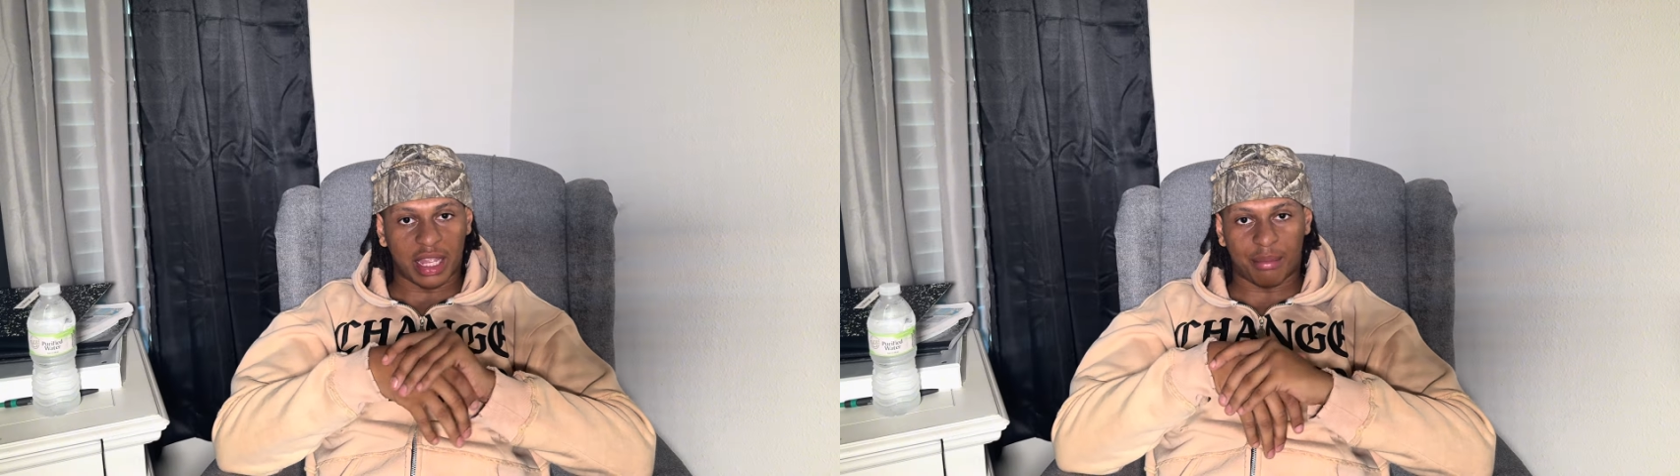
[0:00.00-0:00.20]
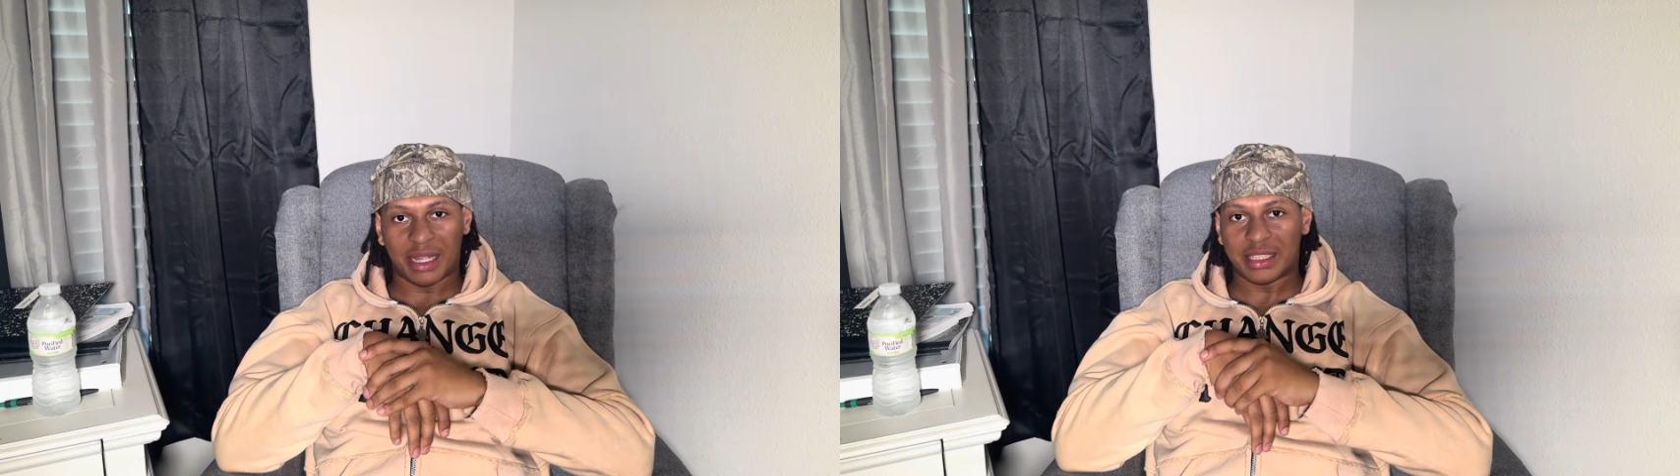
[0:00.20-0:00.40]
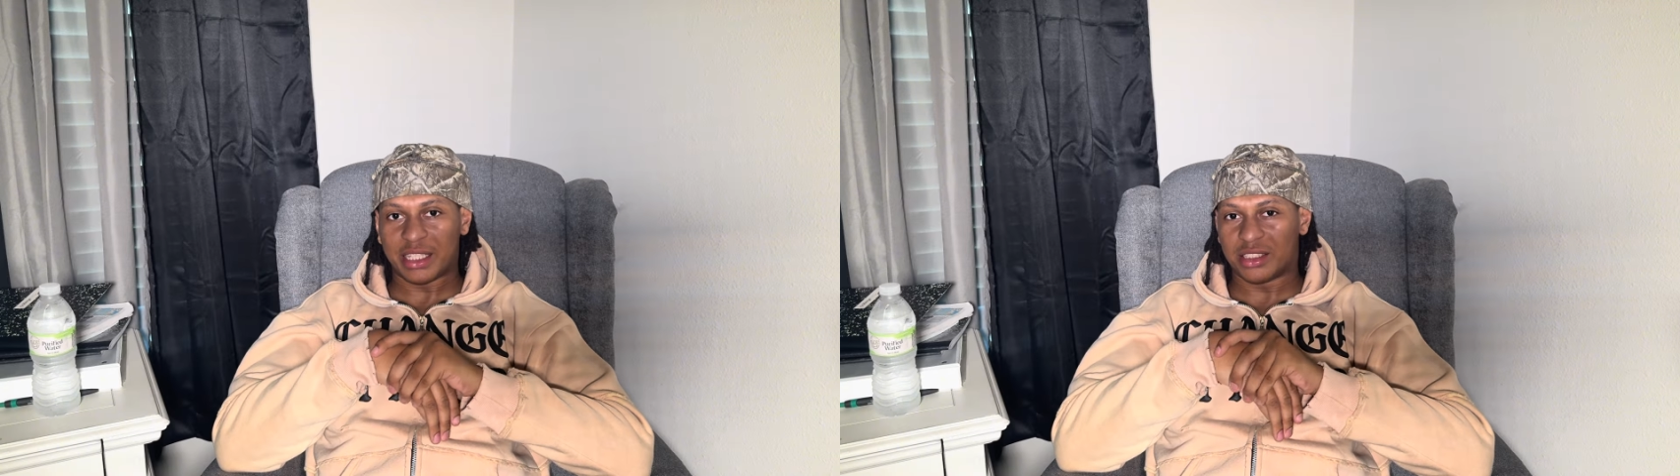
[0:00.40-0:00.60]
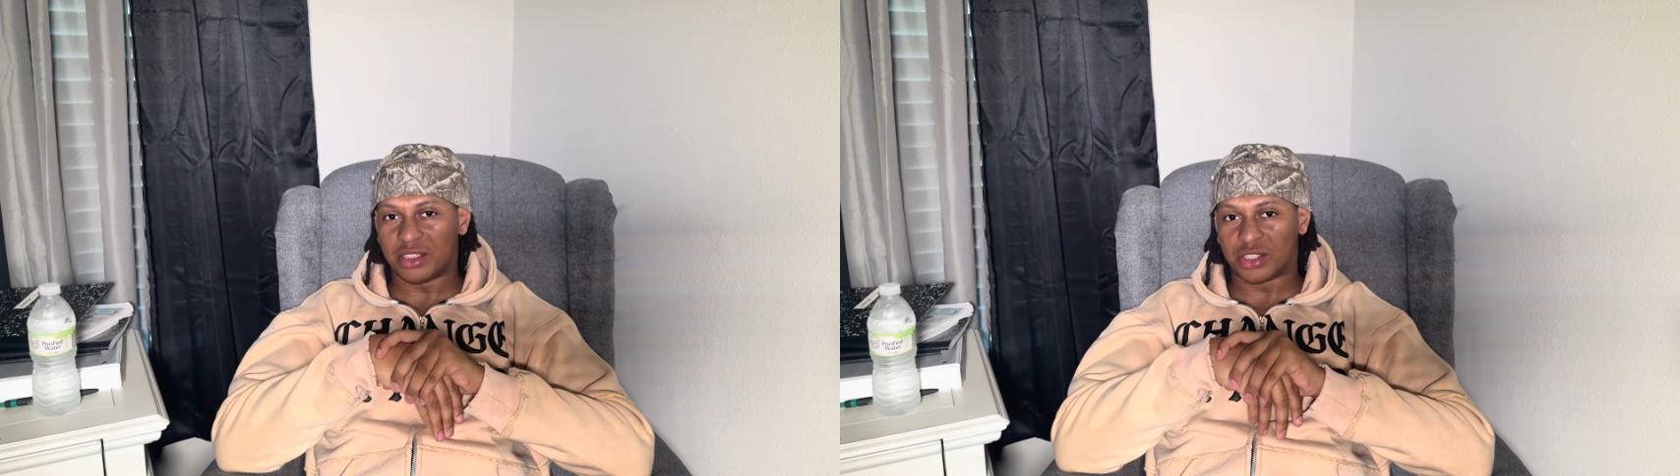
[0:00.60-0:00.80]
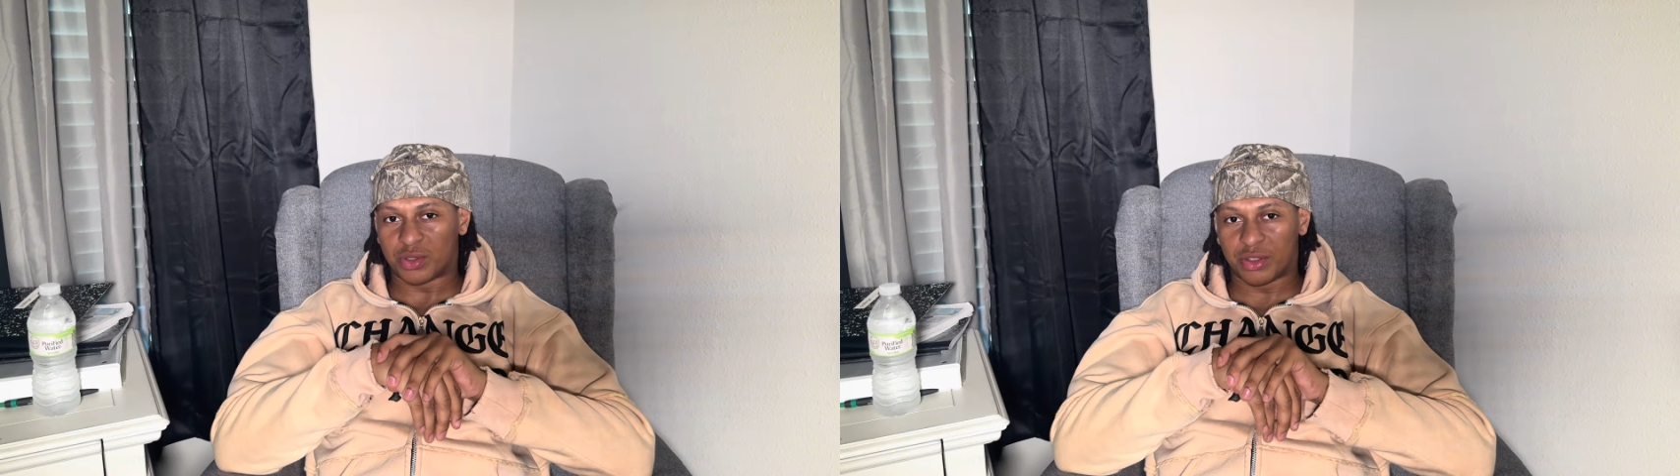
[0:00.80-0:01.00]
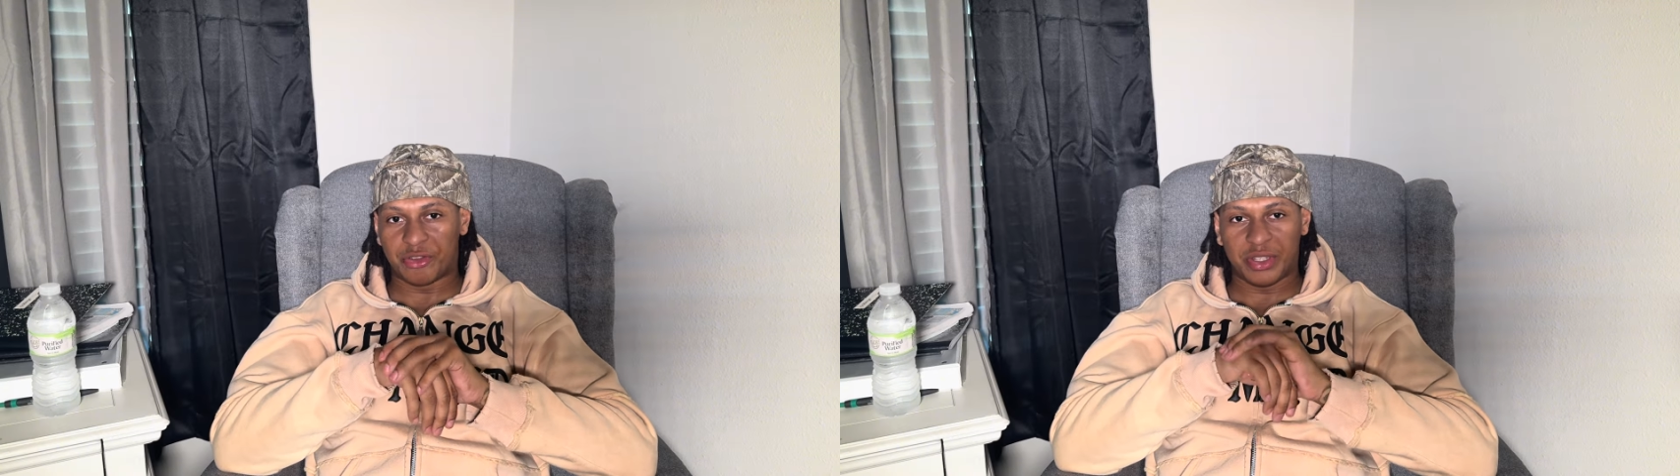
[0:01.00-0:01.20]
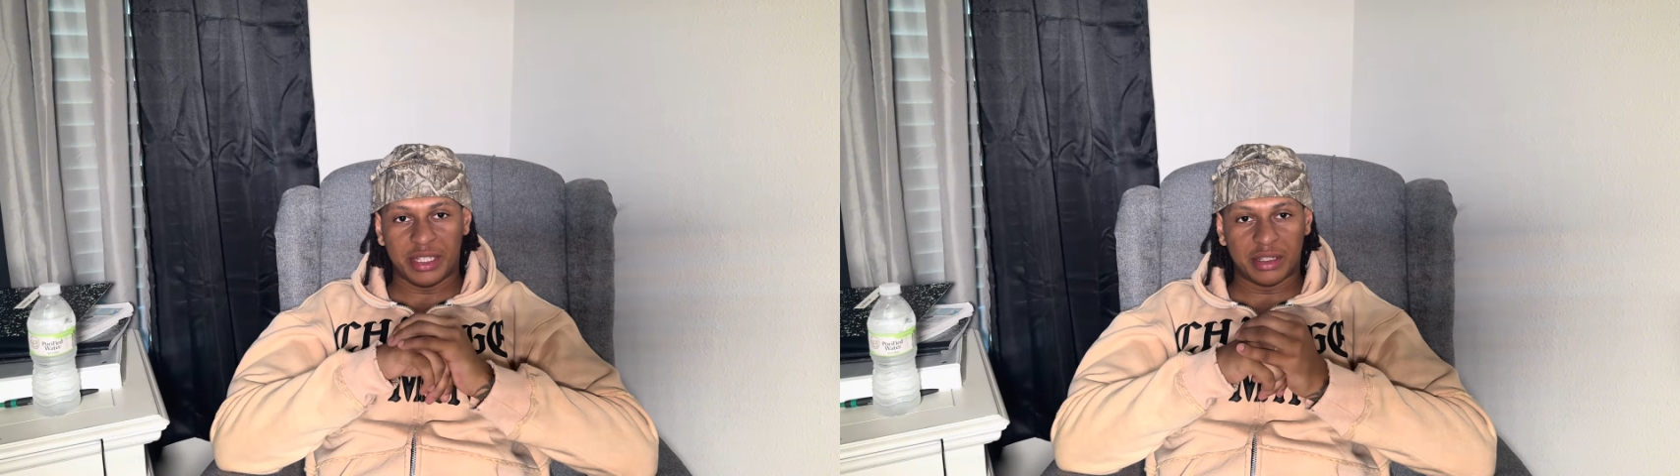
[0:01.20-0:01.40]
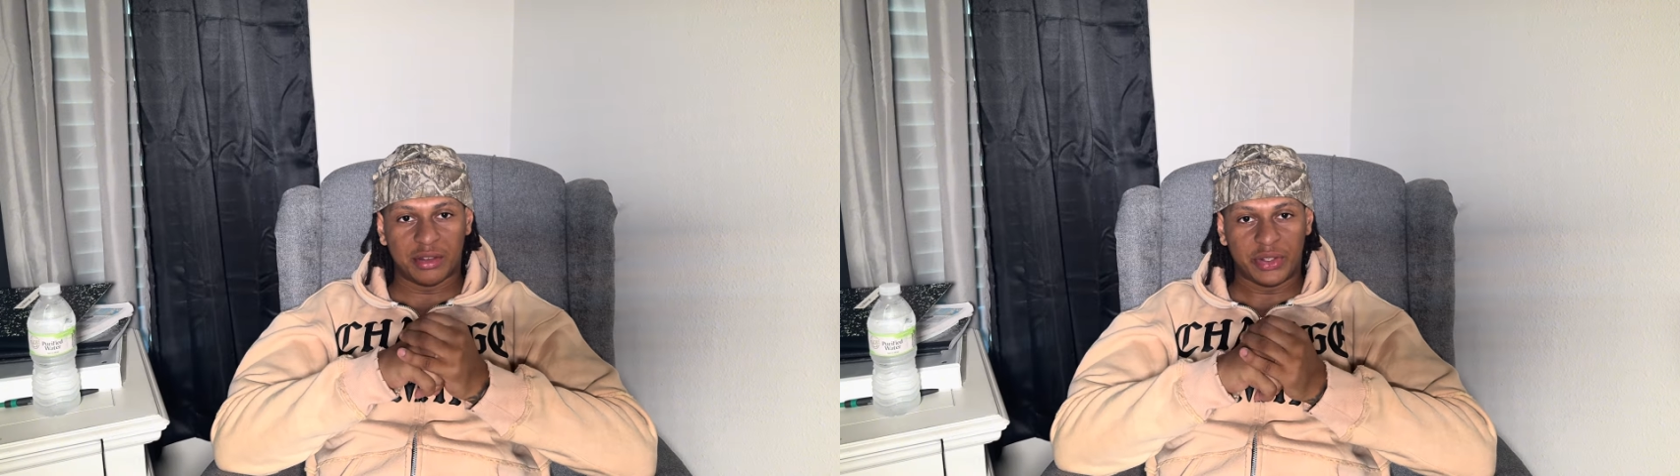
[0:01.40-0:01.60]
might think it's a short
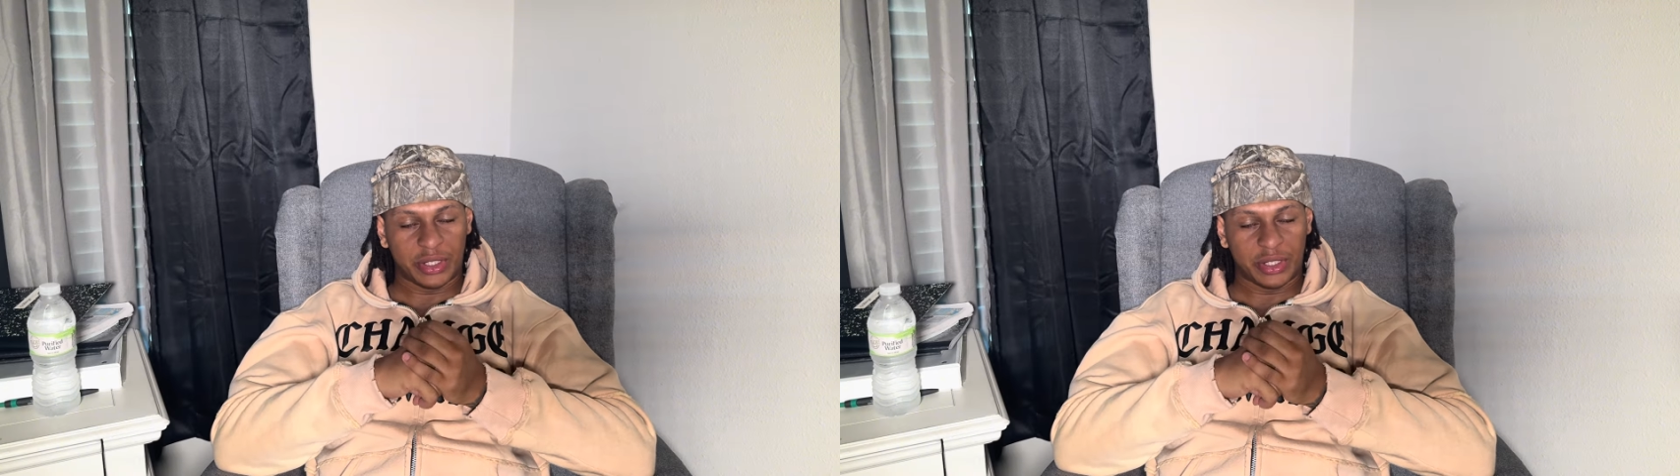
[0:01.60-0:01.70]
video.